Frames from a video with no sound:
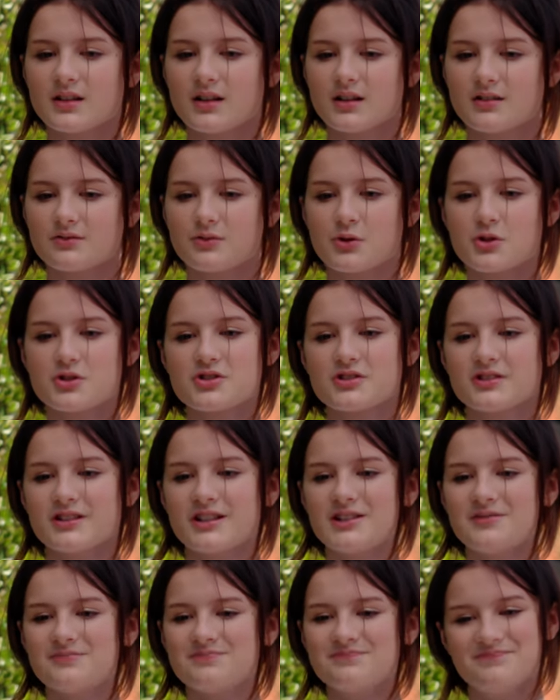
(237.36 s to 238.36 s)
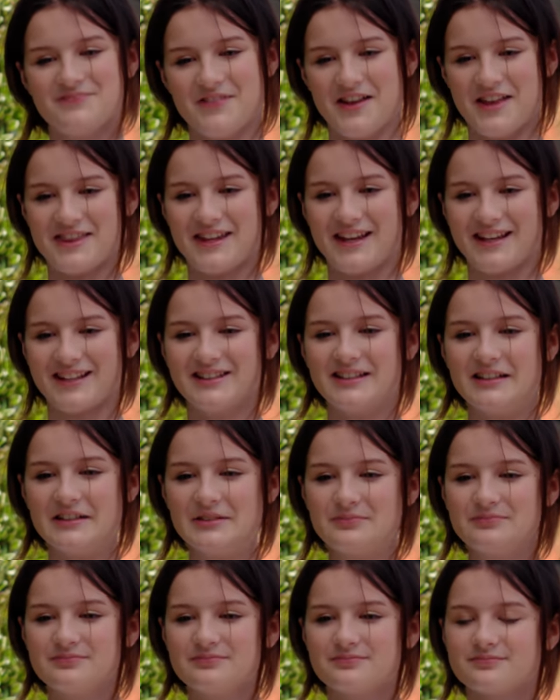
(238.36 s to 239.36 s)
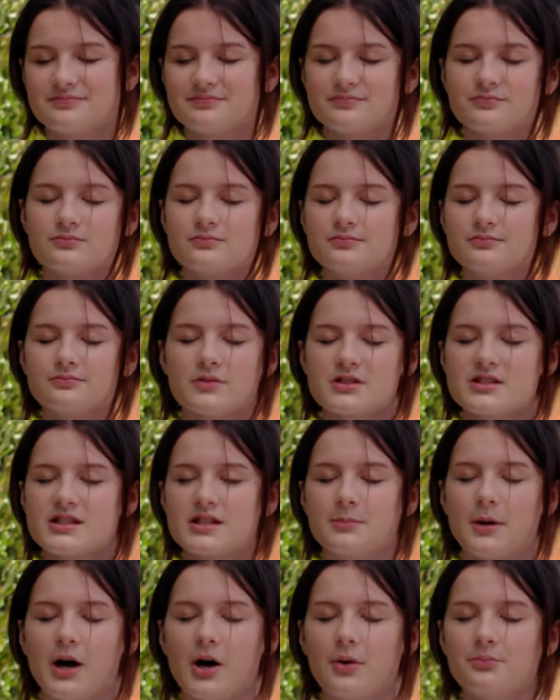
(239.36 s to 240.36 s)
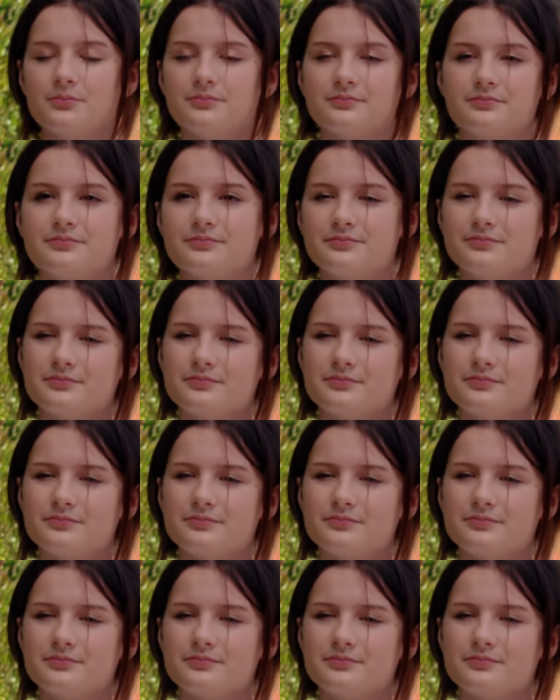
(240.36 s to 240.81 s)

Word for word: Unfortunately, nothing. What's it about? All